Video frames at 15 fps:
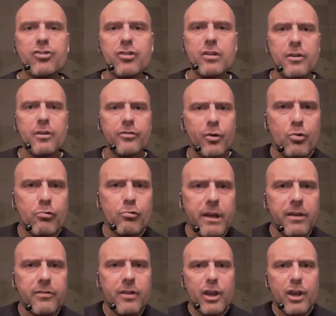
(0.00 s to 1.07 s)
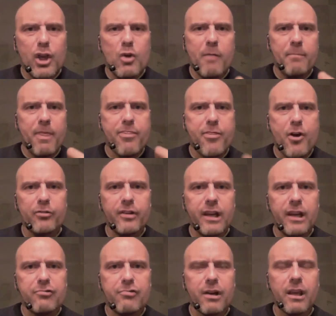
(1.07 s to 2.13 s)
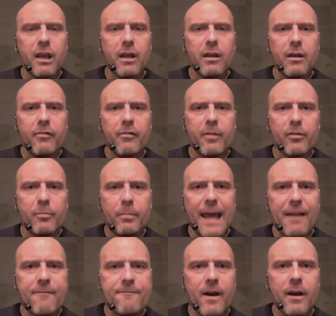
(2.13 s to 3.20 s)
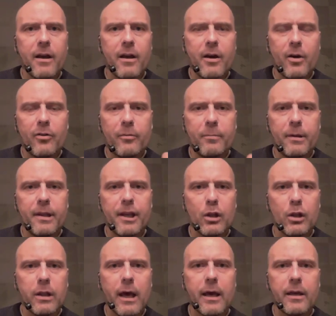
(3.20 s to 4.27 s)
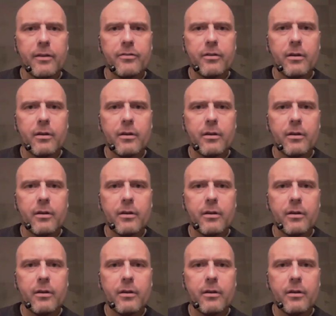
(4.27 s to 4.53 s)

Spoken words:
So you Greeks, you have been thirstily drinking from this black fire hose of political lies